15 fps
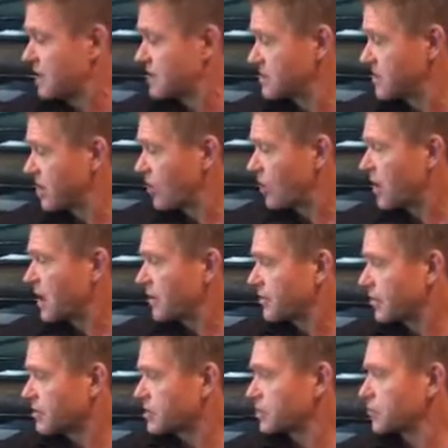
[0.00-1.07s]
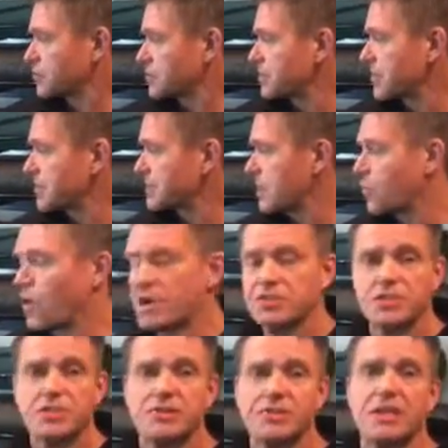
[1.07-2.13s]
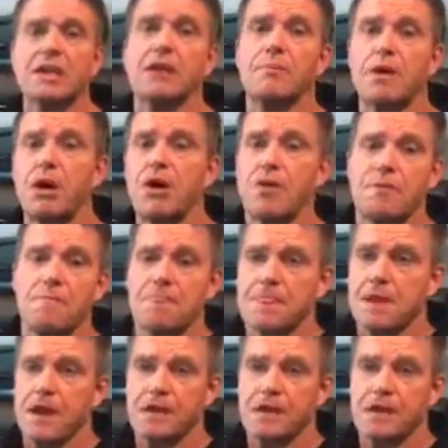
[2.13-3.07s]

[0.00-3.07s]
So those are 3 things I want you to think about